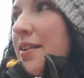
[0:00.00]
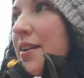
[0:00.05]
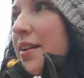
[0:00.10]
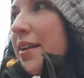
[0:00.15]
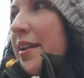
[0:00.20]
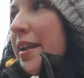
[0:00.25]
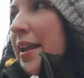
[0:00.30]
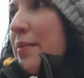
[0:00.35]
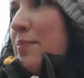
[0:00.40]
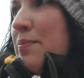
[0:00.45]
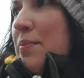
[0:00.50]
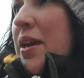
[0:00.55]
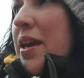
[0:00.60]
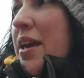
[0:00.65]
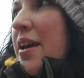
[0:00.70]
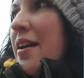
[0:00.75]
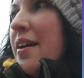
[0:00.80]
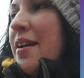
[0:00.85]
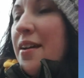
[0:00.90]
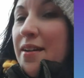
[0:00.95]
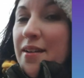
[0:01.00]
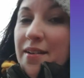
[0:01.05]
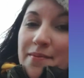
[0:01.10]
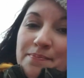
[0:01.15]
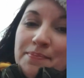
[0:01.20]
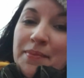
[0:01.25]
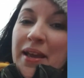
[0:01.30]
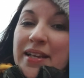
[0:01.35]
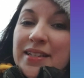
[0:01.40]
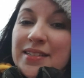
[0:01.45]
let me
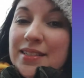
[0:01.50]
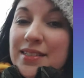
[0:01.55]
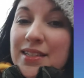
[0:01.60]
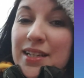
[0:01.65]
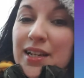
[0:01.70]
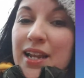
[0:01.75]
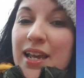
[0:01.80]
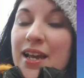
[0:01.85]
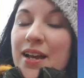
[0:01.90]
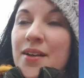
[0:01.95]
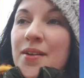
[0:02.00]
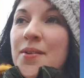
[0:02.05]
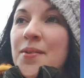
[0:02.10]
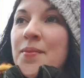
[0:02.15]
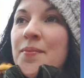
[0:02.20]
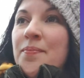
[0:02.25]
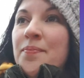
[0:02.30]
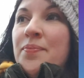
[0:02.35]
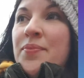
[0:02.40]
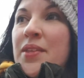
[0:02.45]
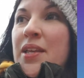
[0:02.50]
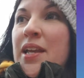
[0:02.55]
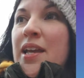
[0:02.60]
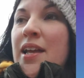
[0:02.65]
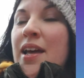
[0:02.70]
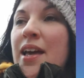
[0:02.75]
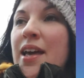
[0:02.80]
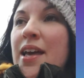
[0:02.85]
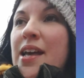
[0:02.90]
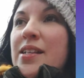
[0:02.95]
make this clear.
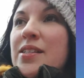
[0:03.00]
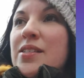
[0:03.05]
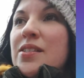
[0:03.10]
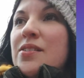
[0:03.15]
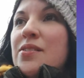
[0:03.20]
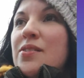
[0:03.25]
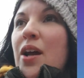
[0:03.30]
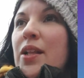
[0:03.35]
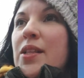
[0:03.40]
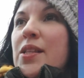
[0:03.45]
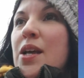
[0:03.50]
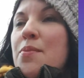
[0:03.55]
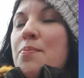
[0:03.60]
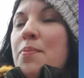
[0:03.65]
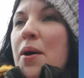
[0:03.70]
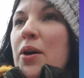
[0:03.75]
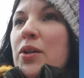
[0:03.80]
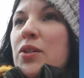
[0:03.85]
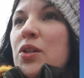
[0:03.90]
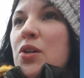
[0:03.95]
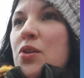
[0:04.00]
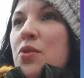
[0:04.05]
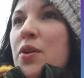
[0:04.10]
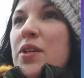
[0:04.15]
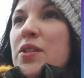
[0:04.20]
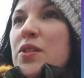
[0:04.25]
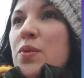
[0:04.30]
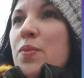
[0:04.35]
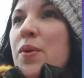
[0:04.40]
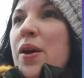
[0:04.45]
It's not about
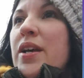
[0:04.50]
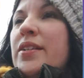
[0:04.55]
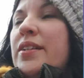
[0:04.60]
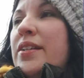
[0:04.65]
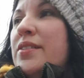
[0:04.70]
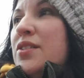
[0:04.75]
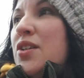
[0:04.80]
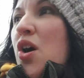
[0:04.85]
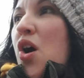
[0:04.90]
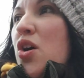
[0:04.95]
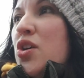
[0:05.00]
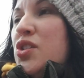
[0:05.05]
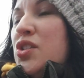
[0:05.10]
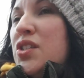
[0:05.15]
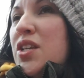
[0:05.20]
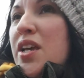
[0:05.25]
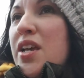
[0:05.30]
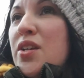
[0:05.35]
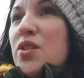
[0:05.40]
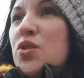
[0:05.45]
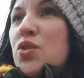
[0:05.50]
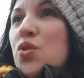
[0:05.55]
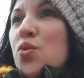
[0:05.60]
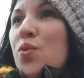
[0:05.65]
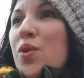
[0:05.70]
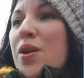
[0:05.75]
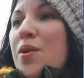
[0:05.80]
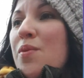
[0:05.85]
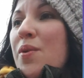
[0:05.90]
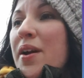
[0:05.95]
Christmas and the
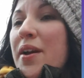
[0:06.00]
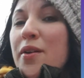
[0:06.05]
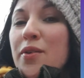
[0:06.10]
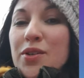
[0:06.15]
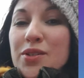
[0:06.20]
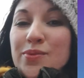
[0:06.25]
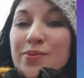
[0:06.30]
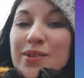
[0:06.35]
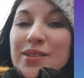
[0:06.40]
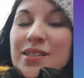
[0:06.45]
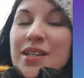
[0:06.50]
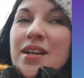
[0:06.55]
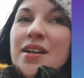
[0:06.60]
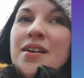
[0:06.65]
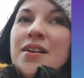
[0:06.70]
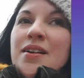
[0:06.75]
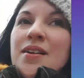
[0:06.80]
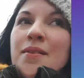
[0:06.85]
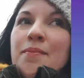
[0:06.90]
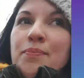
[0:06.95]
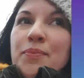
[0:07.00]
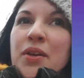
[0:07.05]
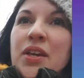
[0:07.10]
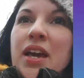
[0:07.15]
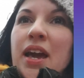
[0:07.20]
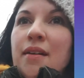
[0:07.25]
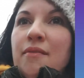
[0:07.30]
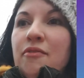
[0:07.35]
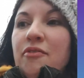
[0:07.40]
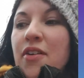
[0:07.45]
history why Christmas
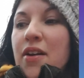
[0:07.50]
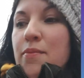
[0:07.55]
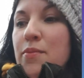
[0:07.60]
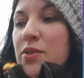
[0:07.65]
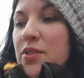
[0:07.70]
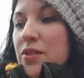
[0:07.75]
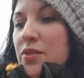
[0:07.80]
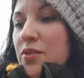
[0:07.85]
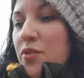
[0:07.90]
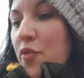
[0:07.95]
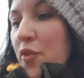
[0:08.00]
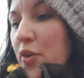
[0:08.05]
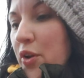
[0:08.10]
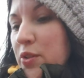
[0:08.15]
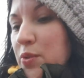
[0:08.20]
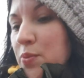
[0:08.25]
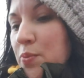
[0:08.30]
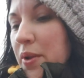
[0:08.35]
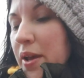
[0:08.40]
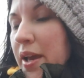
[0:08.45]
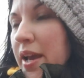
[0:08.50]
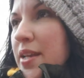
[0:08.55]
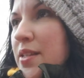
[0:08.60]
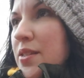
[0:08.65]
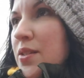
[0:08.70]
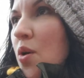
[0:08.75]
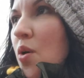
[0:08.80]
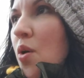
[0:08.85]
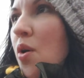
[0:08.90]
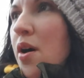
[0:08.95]
became famous in the first
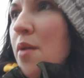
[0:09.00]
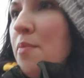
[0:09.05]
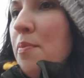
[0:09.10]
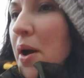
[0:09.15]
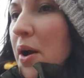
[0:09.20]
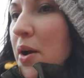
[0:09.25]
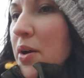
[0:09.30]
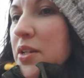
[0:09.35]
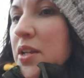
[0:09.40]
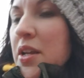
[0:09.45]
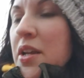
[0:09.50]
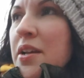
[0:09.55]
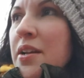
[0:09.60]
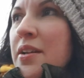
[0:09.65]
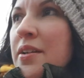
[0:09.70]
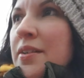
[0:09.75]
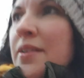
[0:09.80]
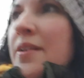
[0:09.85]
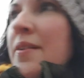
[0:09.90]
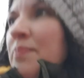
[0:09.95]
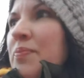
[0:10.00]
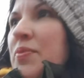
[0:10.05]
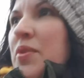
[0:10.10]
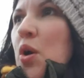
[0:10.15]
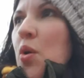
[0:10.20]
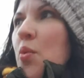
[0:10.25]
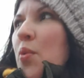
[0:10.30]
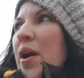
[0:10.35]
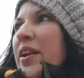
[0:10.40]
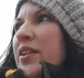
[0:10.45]
place, or about
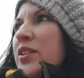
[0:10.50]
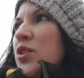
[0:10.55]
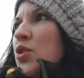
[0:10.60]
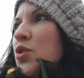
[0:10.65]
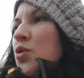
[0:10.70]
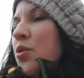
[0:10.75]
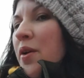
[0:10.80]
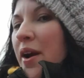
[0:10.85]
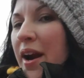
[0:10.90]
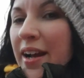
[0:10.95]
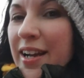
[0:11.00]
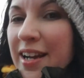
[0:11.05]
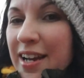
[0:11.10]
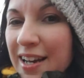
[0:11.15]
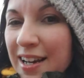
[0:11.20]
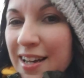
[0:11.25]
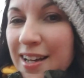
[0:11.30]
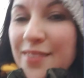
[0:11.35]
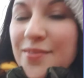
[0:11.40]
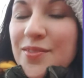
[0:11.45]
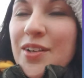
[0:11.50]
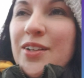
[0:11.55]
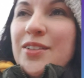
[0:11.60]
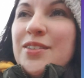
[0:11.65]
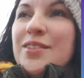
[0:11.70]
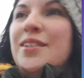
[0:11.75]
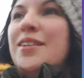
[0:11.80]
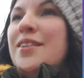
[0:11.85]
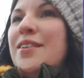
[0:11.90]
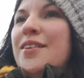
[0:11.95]
a red truck. I'm not
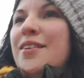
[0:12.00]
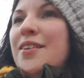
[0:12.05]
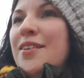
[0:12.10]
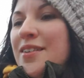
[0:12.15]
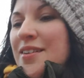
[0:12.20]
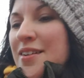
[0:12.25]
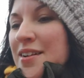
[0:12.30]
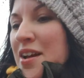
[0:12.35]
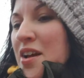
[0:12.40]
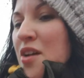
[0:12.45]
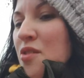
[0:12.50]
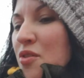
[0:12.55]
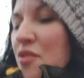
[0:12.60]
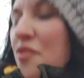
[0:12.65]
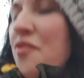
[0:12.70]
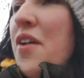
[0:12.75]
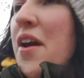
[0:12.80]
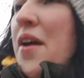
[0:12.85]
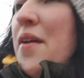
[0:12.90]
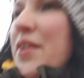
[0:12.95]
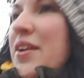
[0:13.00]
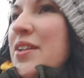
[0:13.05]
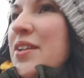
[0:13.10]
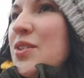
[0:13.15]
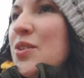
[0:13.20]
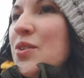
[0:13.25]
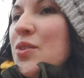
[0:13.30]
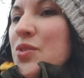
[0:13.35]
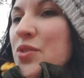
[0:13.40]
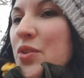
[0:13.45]
referring
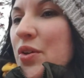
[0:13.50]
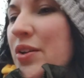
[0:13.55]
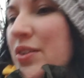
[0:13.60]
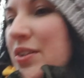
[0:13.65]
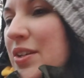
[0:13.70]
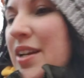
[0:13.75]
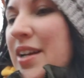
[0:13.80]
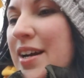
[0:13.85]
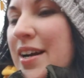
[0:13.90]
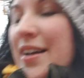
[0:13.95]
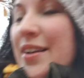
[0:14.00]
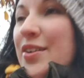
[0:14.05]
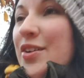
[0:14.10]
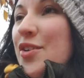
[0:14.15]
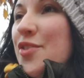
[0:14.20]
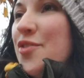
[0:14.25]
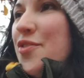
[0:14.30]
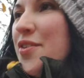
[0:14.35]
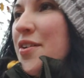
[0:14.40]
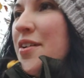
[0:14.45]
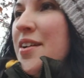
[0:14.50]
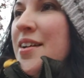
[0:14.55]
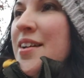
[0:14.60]
to certain kind of